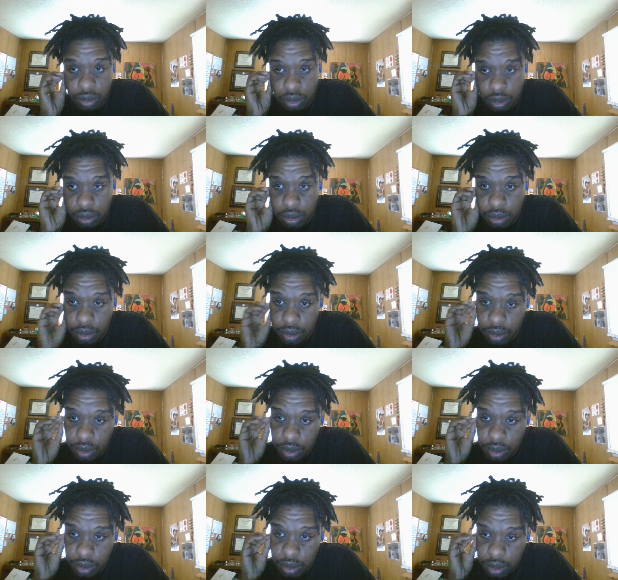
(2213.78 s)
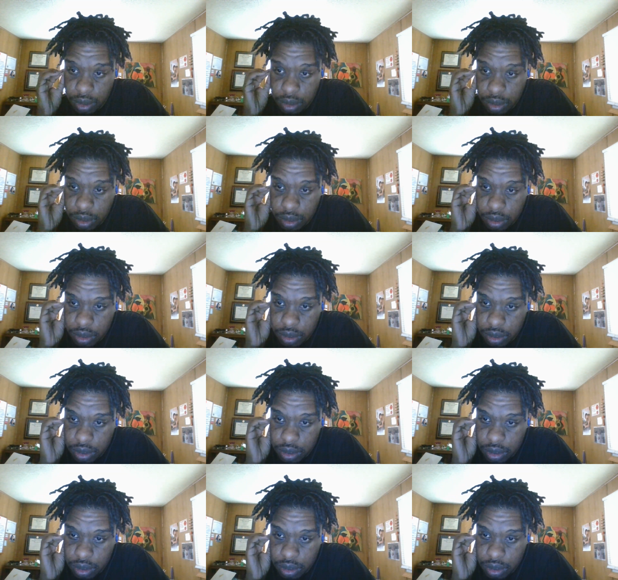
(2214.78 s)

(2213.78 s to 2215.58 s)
[no speech]